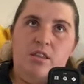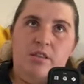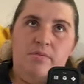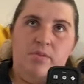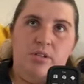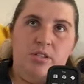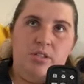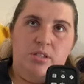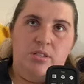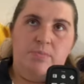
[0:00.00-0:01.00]

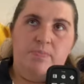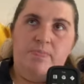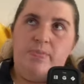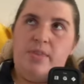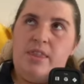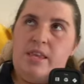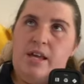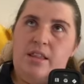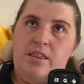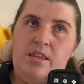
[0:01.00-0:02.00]
voices
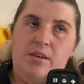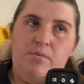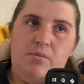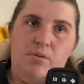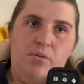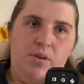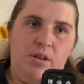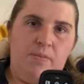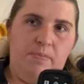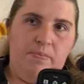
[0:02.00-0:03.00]
and the
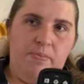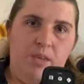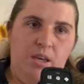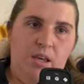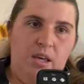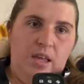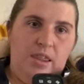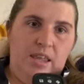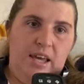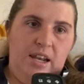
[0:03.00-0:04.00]
recording.
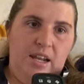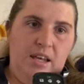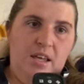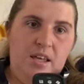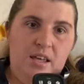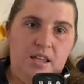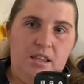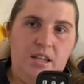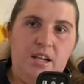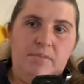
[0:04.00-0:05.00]
Then
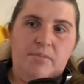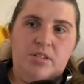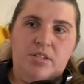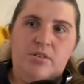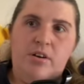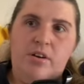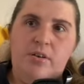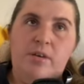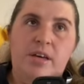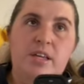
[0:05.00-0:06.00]
the number
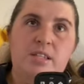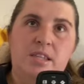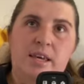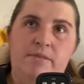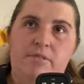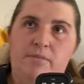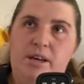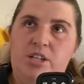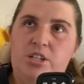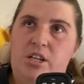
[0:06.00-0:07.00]
0 is the
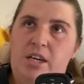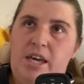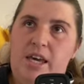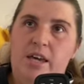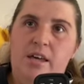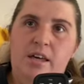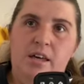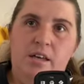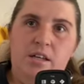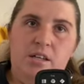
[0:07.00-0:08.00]
information key.
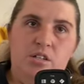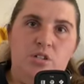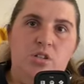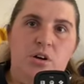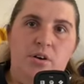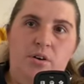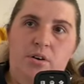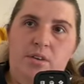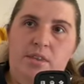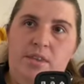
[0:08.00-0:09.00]

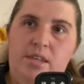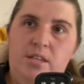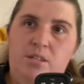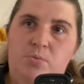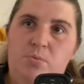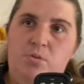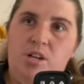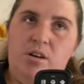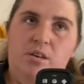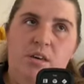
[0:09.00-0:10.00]
So this will
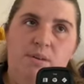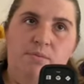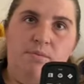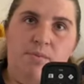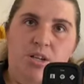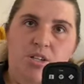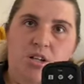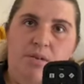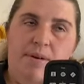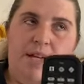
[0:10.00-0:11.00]
tell you information
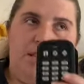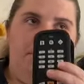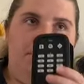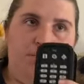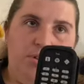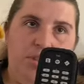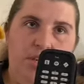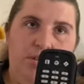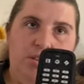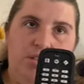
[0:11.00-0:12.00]
about the book that
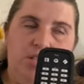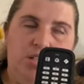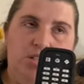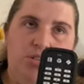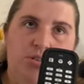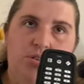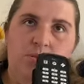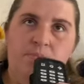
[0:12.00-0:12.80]
you're listening to,